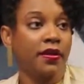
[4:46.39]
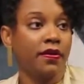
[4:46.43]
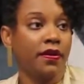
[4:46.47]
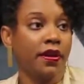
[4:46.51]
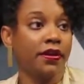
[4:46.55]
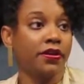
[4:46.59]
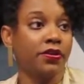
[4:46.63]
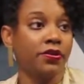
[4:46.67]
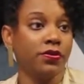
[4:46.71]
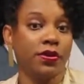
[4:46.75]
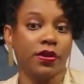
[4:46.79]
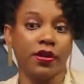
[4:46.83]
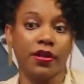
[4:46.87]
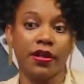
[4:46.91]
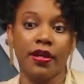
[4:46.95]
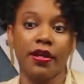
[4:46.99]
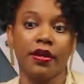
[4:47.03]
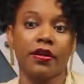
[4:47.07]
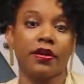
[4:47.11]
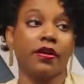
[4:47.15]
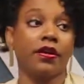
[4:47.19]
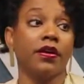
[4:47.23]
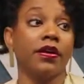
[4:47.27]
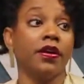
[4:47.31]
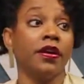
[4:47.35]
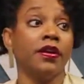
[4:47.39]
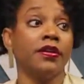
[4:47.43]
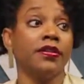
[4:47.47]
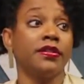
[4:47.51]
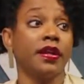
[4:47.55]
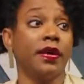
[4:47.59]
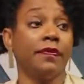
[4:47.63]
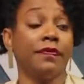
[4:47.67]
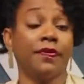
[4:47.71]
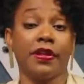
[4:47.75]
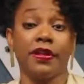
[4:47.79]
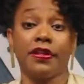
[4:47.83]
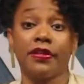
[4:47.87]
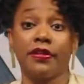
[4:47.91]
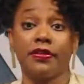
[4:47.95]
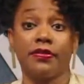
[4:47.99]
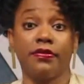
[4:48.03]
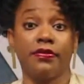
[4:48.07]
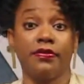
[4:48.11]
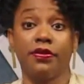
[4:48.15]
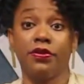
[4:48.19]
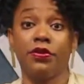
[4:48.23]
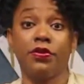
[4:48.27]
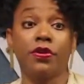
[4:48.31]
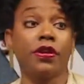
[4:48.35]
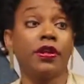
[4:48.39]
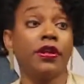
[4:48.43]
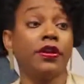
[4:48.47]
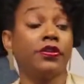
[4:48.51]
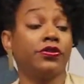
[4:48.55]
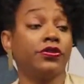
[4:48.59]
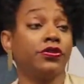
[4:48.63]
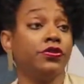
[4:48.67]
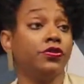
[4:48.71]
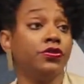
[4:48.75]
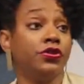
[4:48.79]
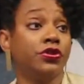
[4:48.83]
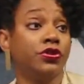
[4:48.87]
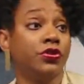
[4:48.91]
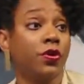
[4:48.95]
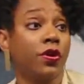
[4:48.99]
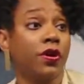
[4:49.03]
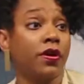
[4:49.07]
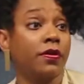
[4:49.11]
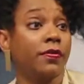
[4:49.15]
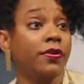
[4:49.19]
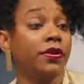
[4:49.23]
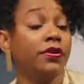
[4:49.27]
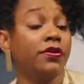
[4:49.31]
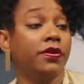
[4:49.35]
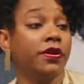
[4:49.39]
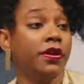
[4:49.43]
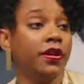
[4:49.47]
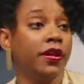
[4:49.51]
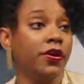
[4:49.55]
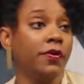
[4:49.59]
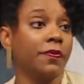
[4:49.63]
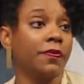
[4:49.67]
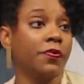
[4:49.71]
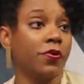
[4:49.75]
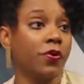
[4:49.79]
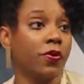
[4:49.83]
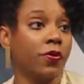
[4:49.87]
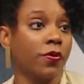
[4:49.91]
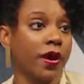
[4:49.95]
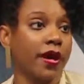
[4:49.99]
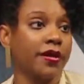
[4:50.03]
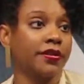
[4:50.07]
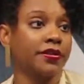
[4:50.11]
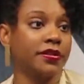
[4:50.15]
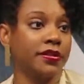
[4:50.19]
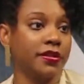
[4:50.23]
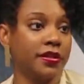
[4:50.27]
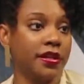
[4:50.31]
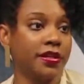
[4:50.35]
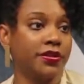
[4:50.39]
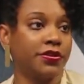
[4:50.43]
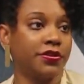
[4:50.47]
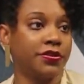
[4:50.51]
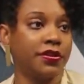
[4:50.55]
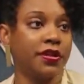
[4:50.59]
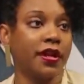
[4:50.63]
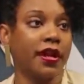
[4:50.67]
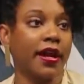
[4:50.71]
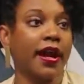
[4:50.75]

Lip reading: Like you could hear something, you could hear Too Short, but you could hear Poor Righteous Teachers.